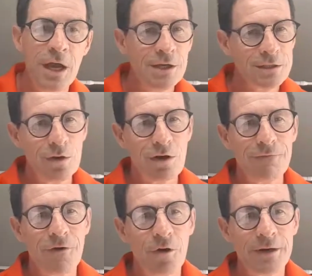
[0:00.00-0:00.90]
So we're looking
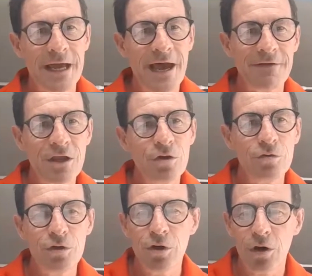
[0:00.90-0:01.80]
forward to having you,
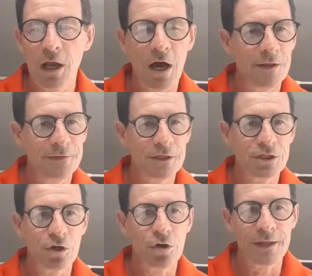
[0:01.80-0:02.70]
Noel, on the
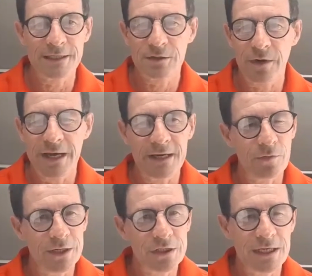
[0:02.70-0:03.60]
show. That's right,
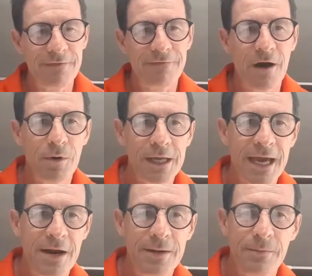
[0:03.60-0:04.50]
originally from
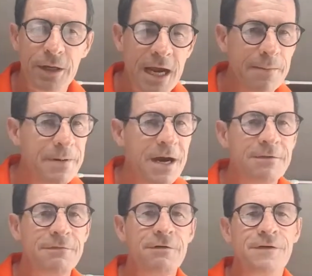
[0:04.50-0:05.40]
Mullingar, in Mullingar, part
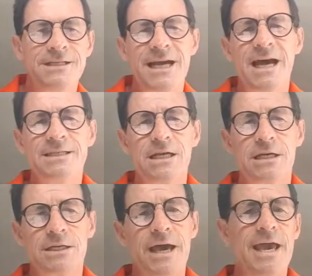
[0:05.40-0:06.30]
of our
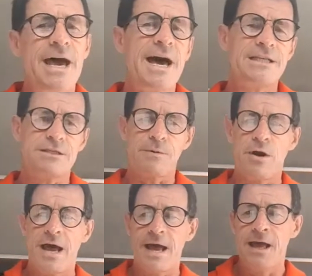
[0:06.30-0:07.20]
fantastic
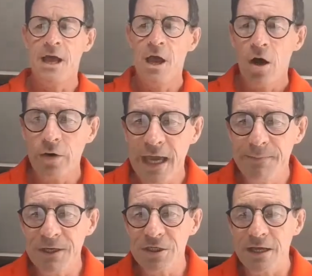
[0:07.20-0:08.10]
diaspora. Okay, a
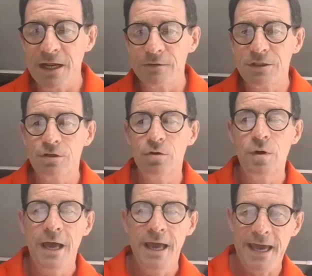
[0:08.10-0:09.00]
big shout out
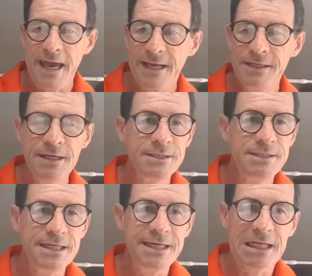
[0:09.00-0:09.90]
to
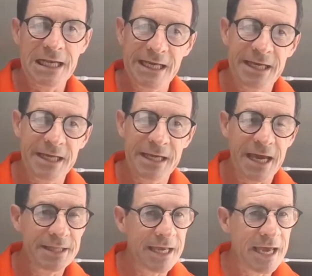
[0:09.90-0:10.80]
ND Cleaning,
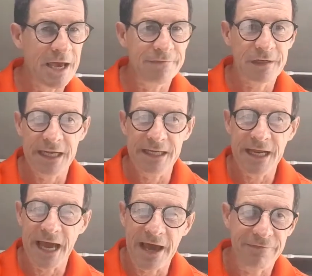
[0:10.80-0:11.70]
and they have cleaned
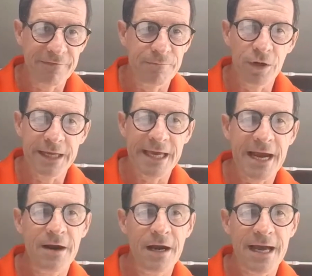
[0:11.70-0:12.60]
half of
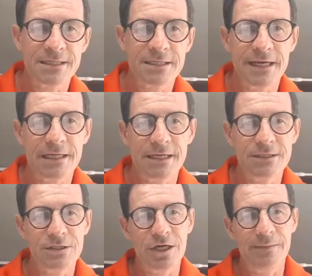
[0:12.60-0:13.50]
Mullingar last night,
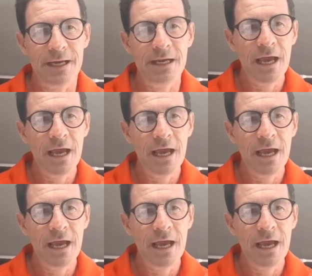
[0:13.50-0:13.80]
ladies and gentlemen.